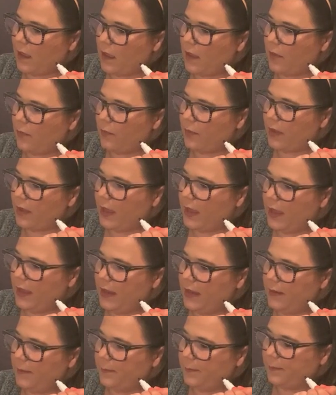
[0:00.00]
Okay,
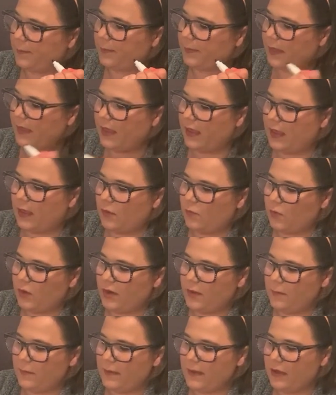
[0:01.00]
and what
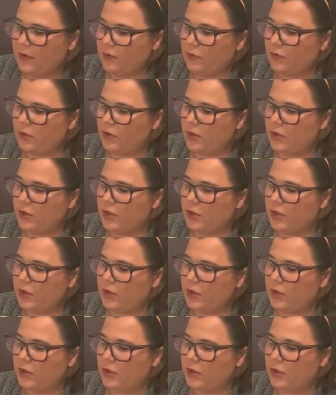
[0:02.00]
about,